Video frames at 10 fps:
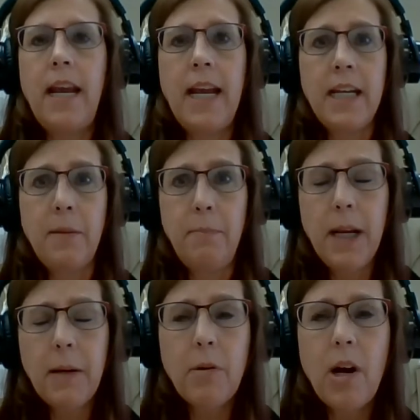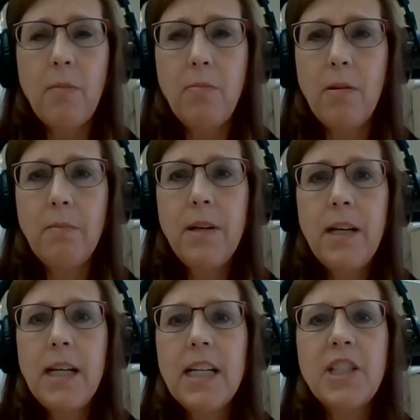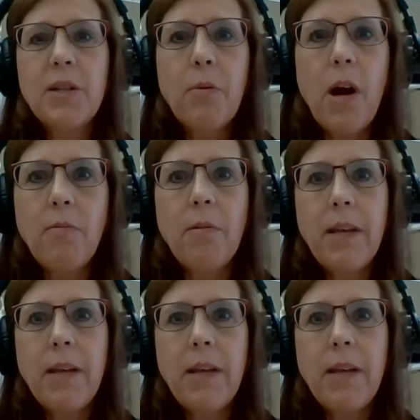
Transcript: And a big problem is a problem